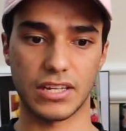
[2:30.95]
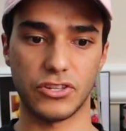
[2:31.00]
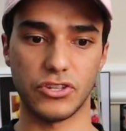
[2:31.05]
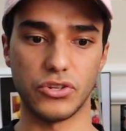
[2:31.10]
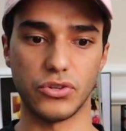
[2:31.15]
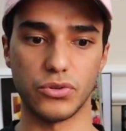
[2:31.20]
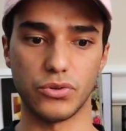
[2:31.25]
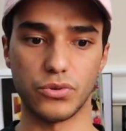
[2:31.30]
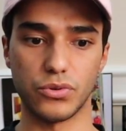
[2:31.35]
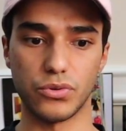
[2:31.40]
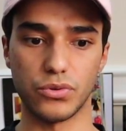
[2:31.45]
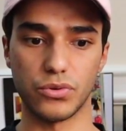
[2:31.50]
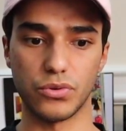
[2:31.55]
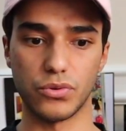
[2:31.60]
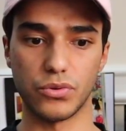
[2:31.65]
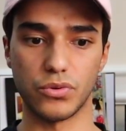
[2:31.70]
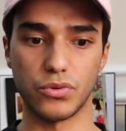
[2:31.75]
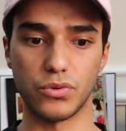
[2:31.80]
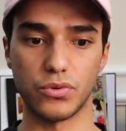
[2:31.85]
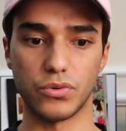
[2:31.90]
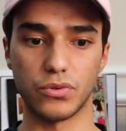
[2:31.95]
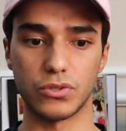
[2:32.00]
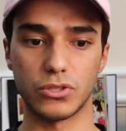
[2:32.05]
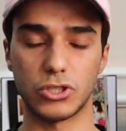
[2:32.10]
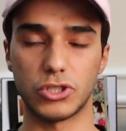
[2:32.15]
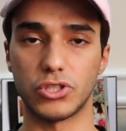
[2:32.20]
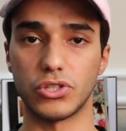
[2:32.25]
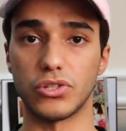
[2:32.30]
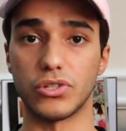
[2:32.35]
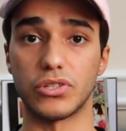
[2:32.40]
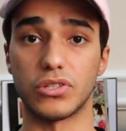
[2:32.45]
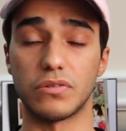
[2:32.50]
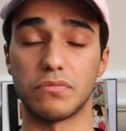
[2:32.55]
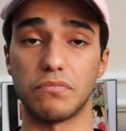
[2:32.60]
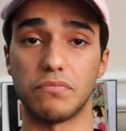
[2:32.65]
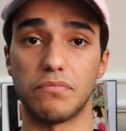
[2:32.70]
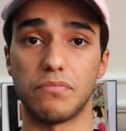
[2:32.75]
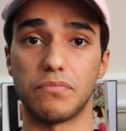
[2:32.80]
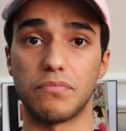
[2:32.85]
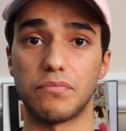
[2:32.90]
you should
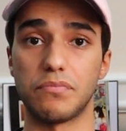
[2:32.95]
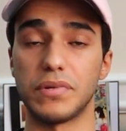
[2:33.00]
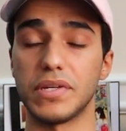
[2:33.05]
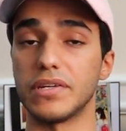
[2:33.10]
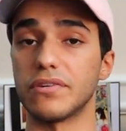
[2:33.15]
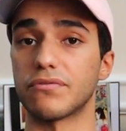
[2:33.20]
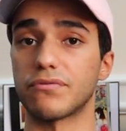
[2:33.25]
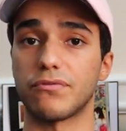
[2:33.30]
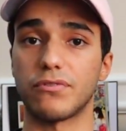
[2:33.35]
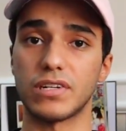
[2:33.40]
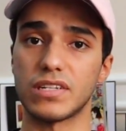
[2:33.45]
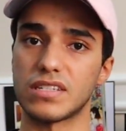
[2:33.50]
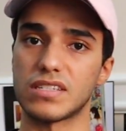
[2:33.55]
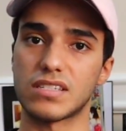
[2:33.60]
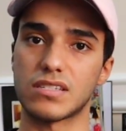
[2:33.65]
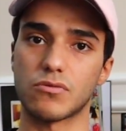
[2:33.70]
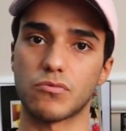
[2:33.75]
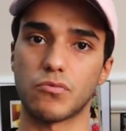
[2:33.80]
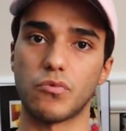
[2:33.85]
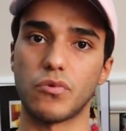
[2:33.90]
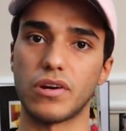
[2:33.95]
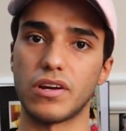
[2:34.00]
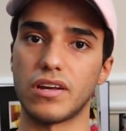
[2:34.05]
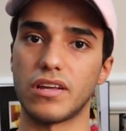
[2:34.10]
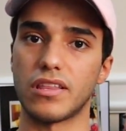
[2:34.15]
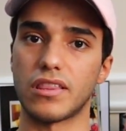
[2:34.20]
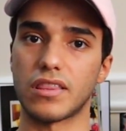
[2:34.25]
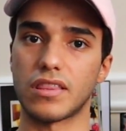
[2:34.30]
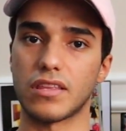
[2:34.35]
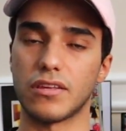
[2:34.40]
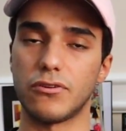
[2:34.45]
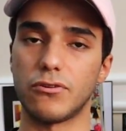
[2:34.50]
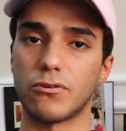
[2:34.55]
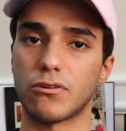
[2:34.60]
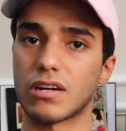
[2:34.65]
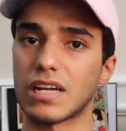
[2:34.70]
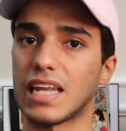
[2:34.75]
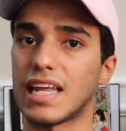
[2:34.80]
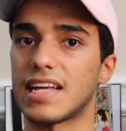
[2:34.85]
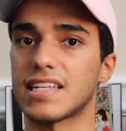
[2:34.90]
be friends with your
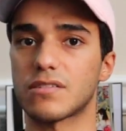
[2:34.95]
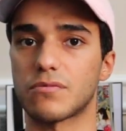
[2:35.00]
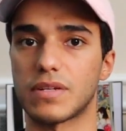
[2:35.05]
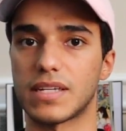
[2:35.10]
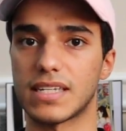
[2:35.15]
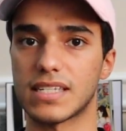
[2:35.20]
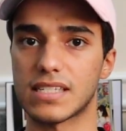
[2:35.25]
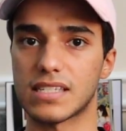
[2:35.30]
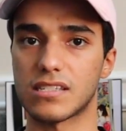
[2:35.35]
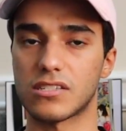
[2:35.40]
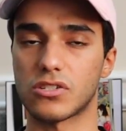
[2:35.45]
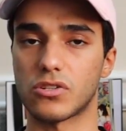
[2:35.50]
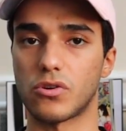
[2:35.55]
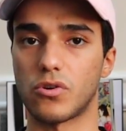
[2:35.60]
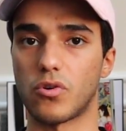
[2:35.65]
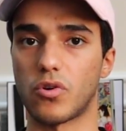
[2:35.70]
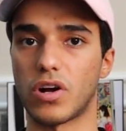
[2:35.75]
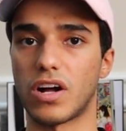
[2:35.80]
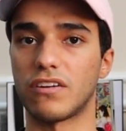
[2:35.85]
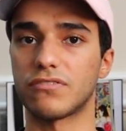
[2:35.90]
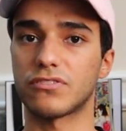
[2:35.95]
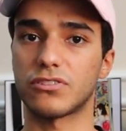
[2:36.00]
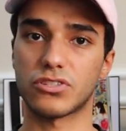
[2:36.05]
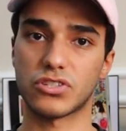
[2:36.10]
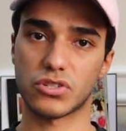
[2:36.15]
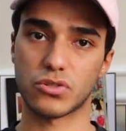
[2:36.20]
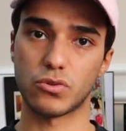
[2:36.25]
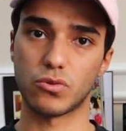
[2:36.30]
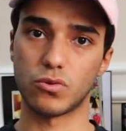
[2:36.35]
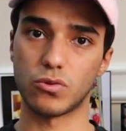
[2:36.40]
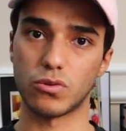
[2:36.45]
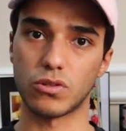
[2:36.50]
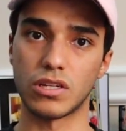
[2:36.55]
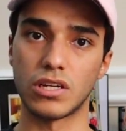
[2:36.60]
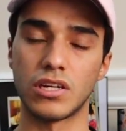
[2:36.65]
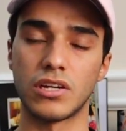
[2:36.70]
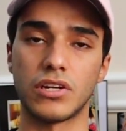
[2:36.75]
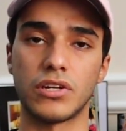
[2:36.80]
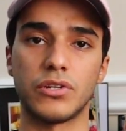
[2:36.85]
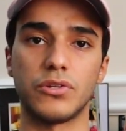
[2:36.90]
classmates so after school
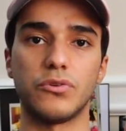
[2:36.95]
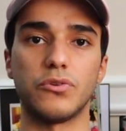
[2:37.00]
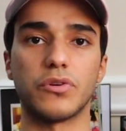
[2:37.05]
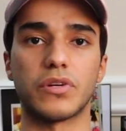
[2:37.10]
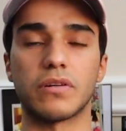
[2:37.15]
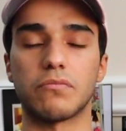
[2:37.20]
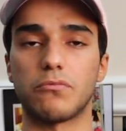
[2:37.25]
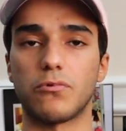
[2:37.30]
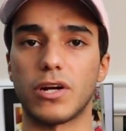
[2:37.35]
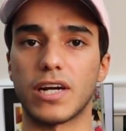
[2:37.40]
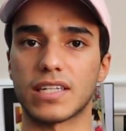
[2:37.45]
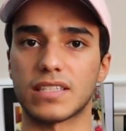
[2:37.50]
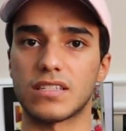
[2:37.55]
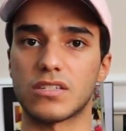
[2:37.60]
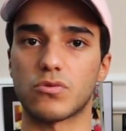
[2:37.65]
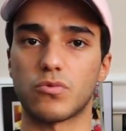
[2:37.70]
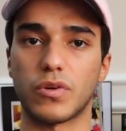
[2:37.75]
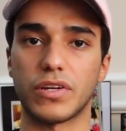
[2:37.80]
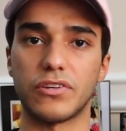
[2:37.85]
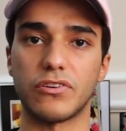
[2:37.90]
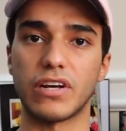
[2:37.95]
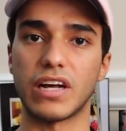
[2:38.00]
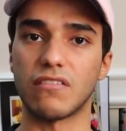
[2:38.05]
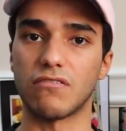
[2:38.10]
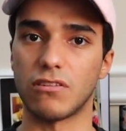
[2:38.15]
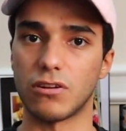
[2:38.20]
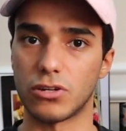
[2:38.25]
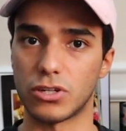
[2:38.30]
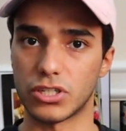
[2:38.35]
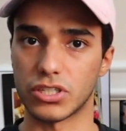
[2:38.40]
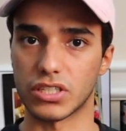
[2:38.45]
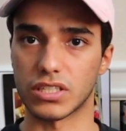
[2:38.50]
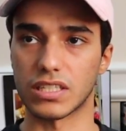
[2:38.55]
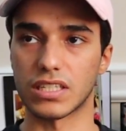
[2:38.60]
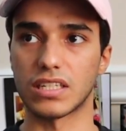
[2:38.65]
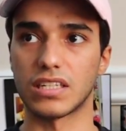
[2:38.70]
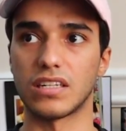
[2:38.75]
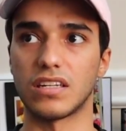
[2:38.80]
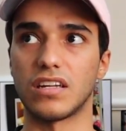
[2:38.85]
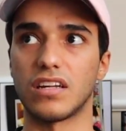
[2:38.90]
you can practice what you have learned.
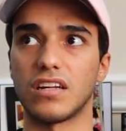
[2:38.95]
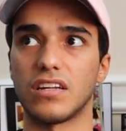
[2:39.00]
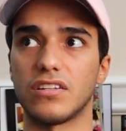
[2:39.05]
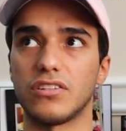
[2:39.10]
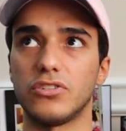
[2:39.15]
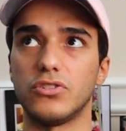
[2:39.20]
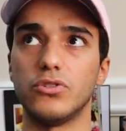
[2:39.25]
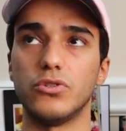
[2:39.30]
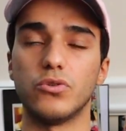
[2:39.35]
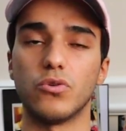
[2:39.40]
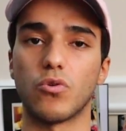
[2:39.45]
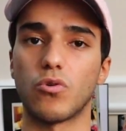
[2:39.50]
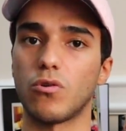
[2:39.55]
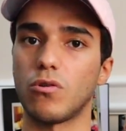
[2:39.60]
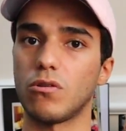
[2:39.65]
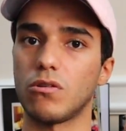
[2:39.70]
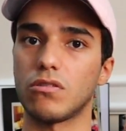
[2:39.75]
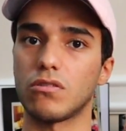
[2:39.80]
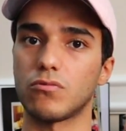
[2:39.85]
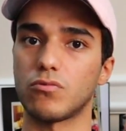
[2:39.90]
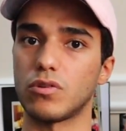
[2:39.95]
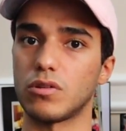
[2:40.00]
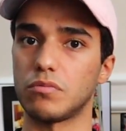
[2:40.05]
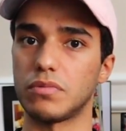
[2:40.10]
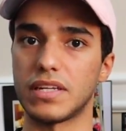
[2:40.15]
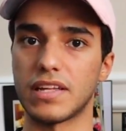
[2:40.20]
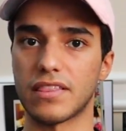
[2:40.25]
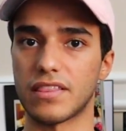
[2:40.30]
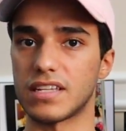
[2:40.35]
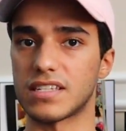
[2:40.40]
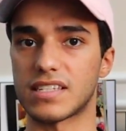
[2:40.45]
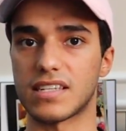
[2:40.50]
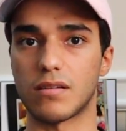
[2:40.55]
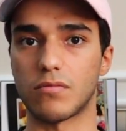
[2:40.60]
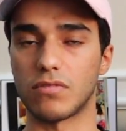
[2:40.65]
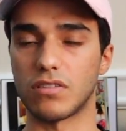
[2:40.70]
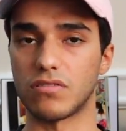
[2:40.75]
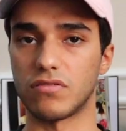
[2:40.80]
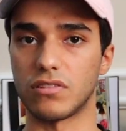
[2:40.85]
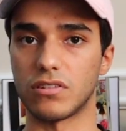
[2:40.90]
You all will be in the
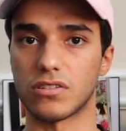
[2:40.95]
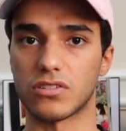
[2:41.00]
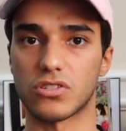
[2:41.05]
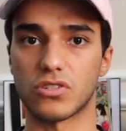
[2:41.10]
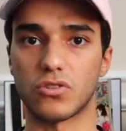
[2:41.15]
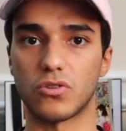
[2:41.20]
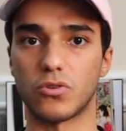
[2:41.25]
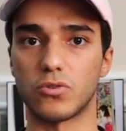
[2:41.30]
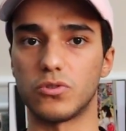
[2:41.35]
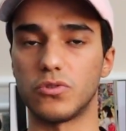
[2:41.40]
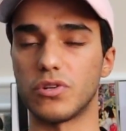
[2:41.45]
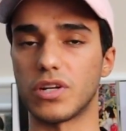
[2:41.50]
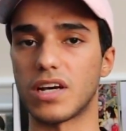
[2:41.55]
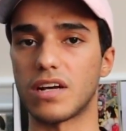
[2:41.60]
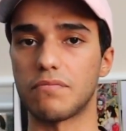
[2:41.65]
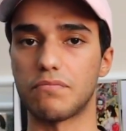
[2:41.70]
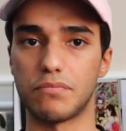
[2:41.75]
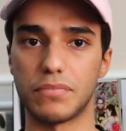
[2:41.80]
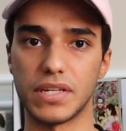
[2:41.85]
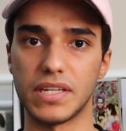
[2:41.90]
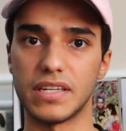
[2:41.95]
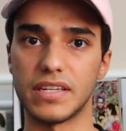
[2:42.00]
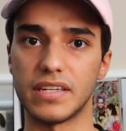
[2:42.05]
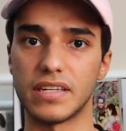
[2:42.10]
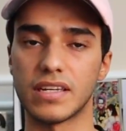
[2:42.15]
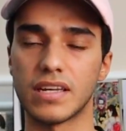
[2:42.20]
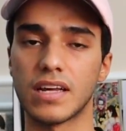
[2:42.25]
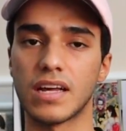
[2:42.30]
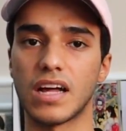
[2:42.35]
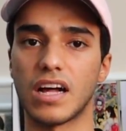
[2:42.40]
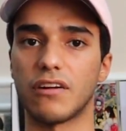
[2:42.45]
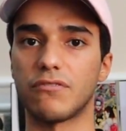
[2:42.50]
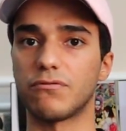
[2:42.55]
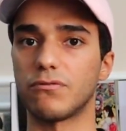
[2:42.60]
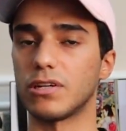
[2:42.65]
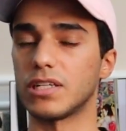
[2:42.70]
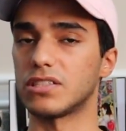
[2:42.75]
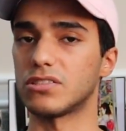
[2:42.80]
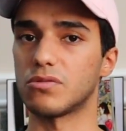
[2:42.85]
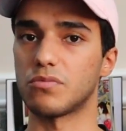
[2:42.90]
same level, so do not be
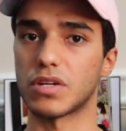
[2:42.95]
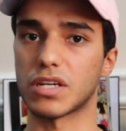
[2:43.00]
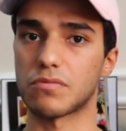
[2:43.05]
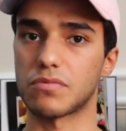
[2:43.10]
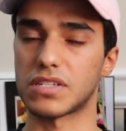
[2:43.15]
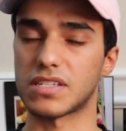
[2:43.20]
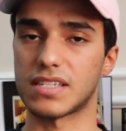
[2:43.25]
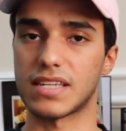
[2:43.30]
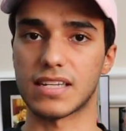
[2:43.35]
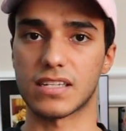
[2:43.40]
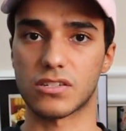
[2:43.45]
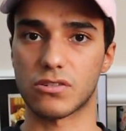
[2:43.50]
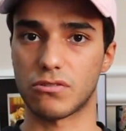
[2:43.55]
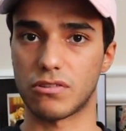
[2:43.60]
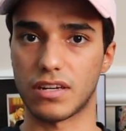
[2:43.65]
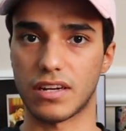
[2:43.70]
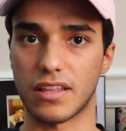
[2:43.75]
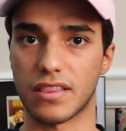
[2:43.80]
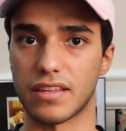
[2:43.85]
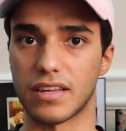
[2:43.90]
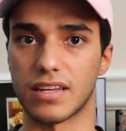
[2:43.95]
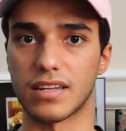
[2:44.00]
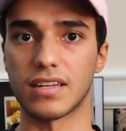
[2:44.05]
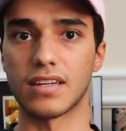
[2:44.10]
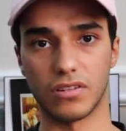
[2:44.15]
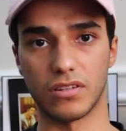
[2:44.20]
afraid to make mistakes or anything.